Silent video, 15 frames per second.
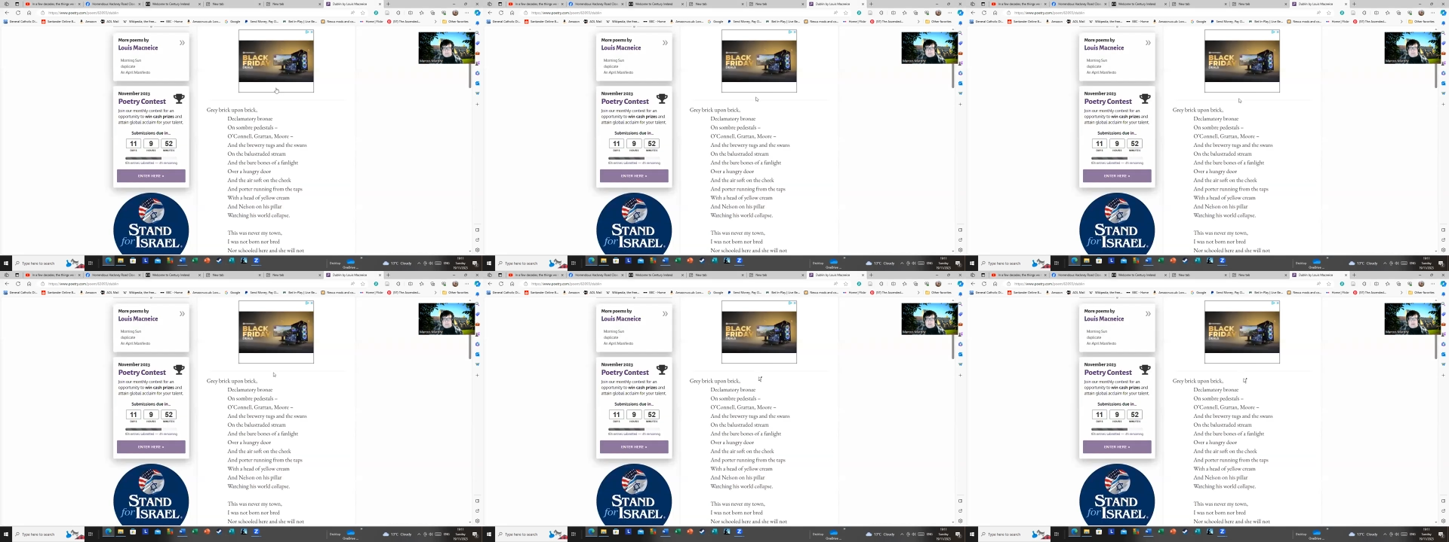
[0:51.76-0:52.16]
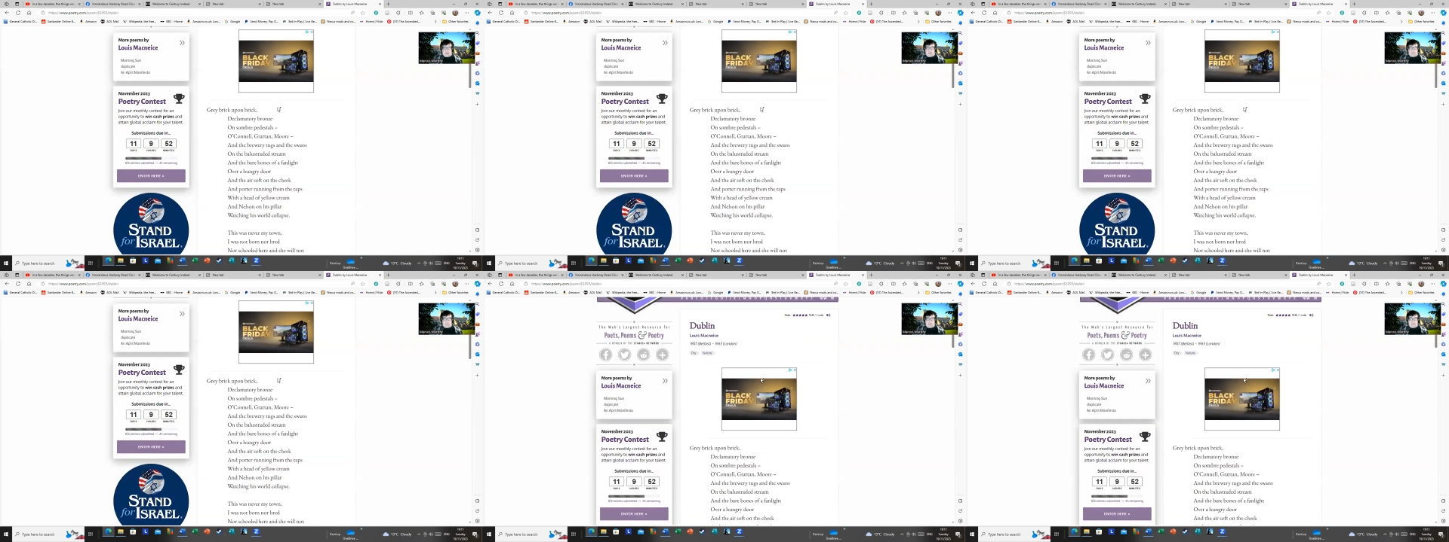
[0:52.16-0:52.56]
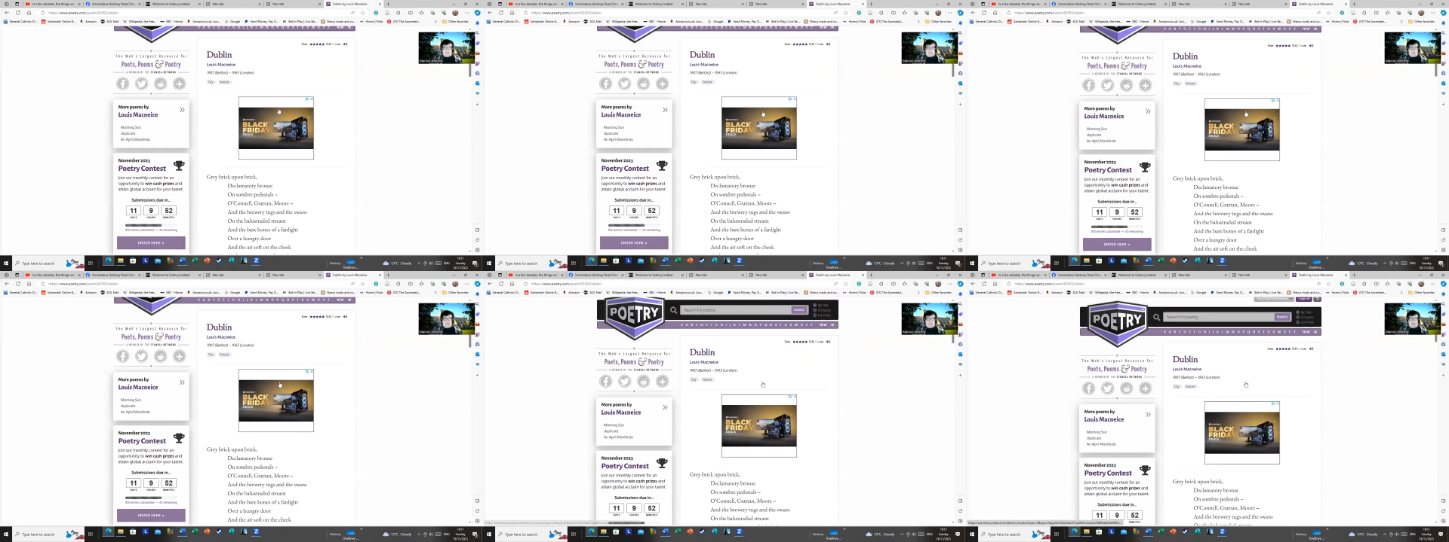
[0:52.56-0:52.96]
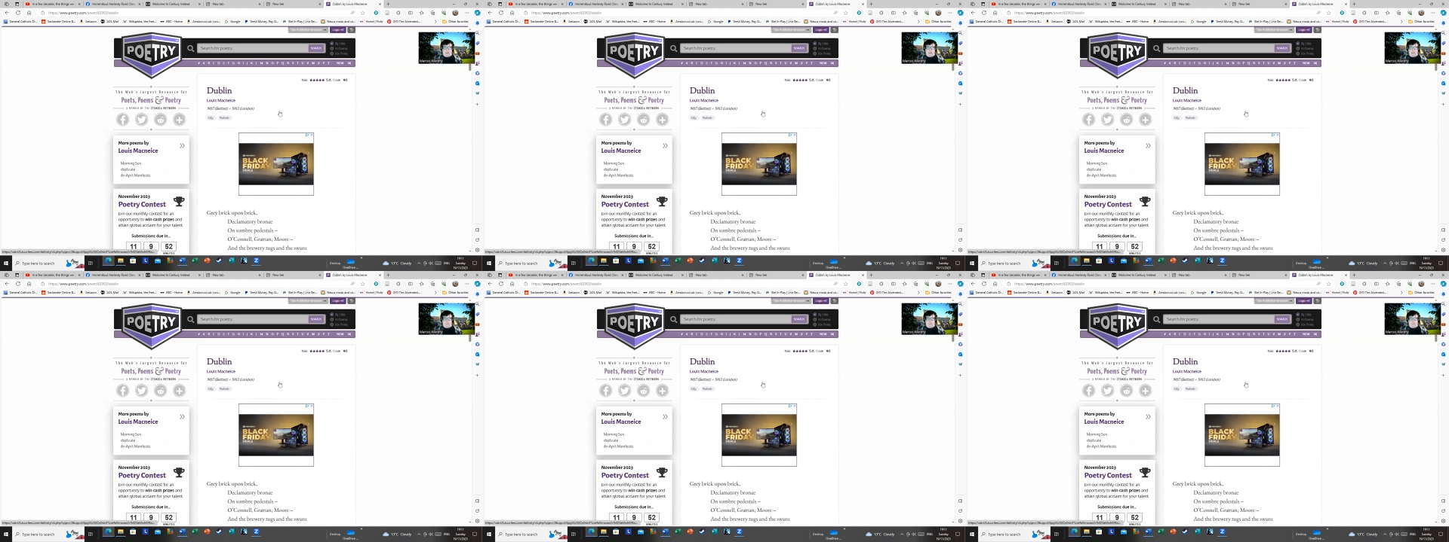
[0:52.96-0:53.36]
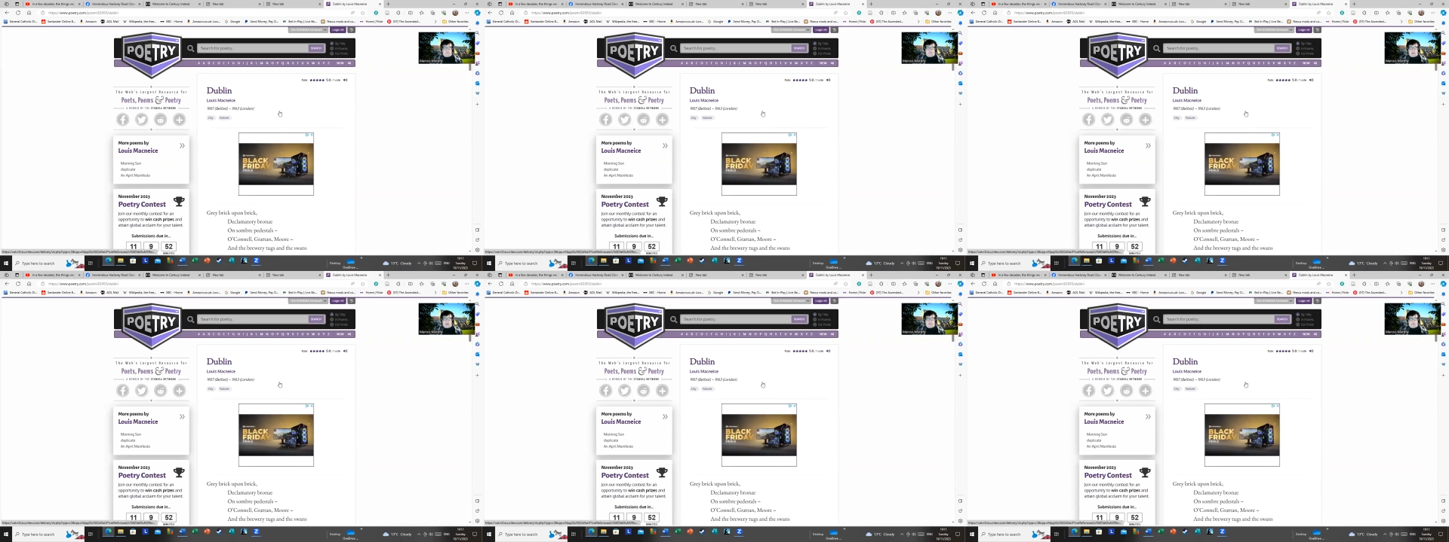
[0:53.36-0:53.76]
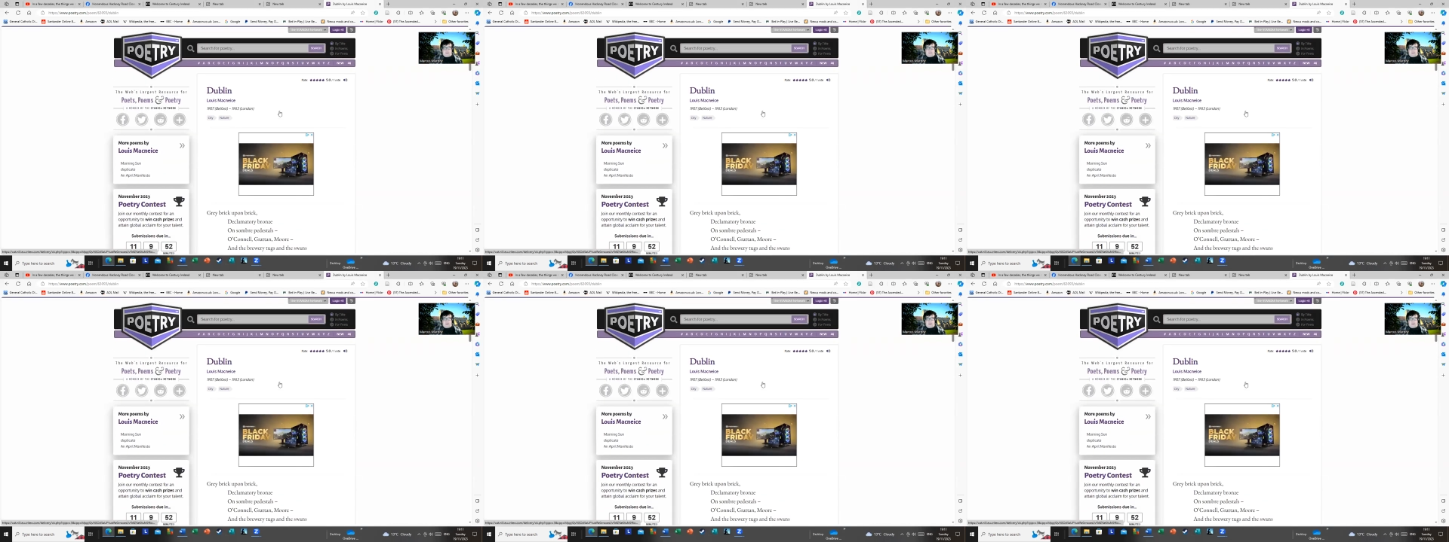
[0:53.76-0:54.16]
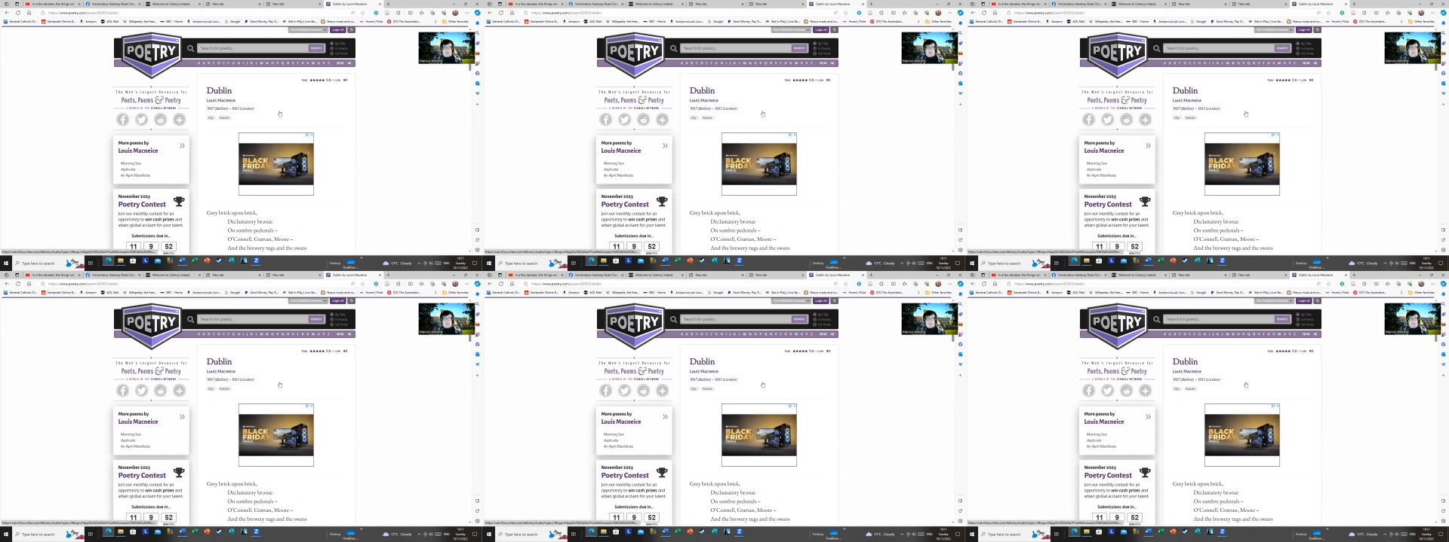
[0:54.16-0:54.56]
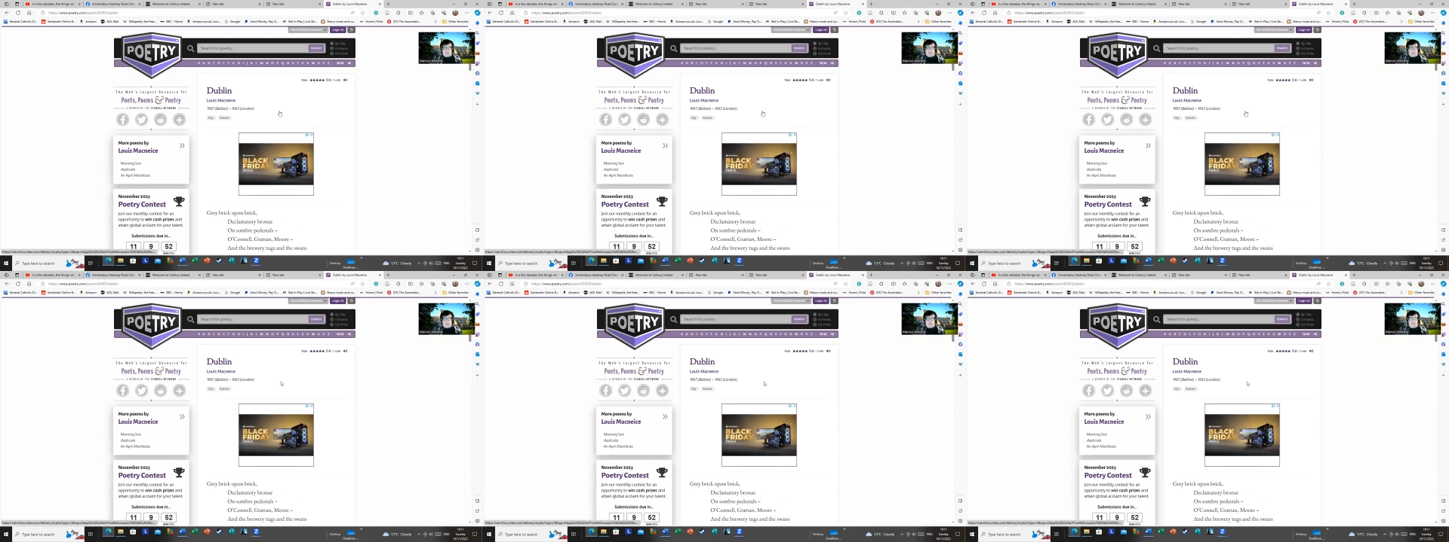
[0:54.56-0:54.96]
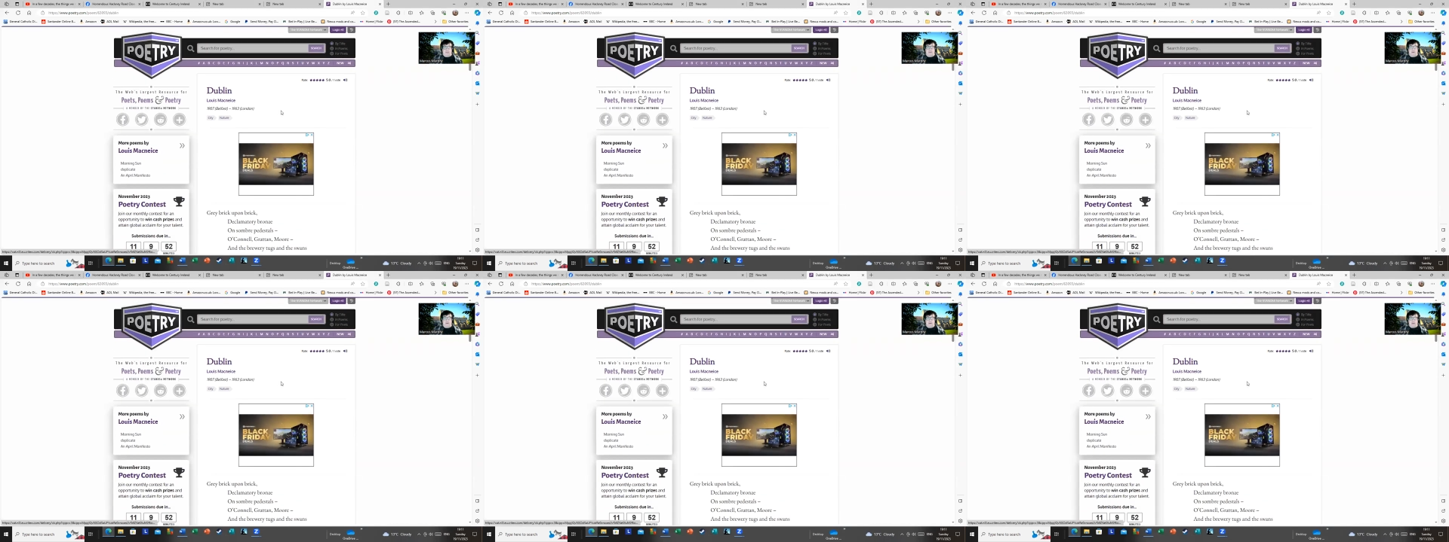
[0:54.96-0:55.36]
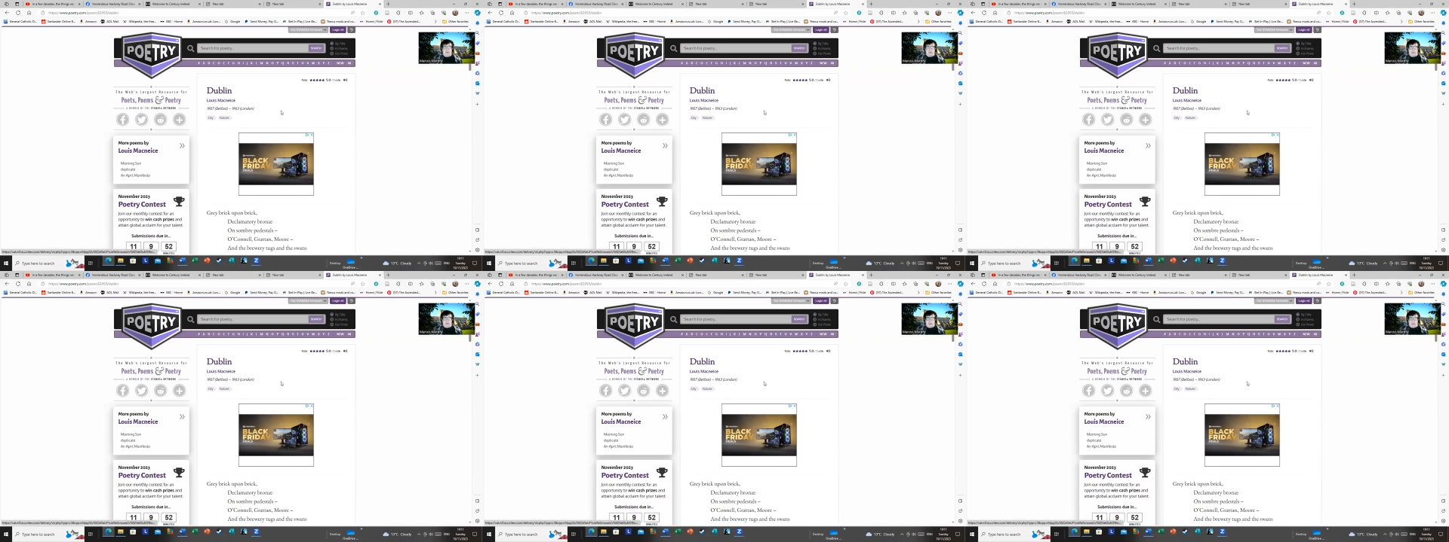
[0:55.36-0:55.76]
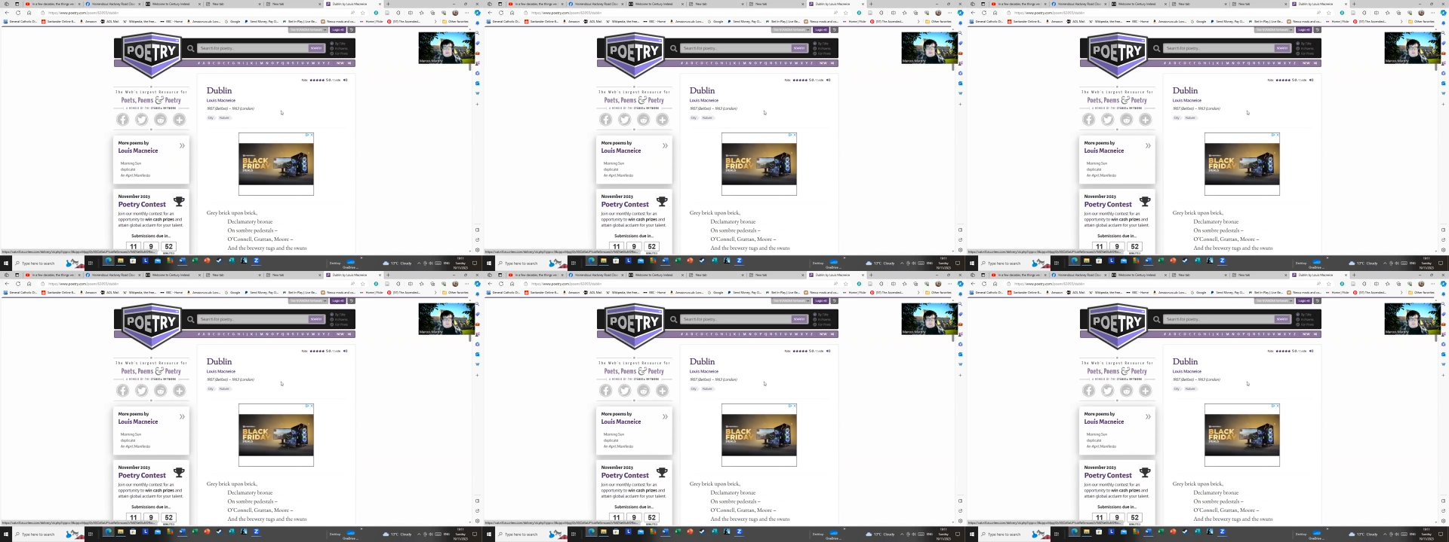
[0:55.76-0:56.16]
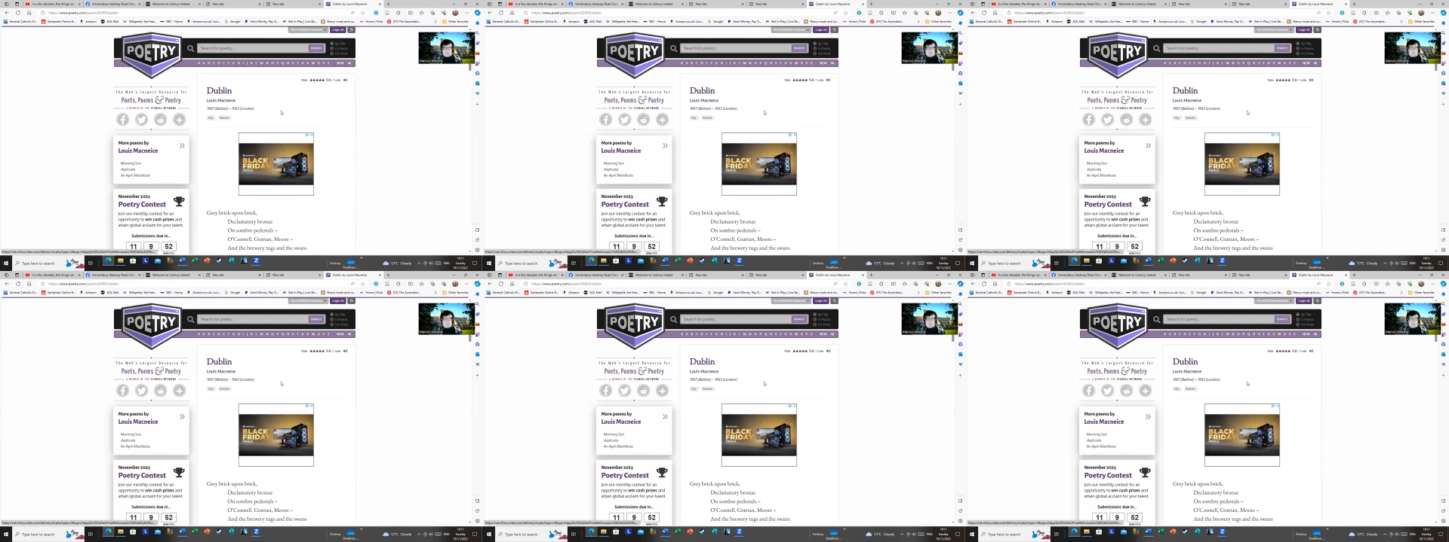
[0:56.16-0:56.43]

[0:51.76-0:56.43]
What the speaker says: Nobody's mouth can be seen.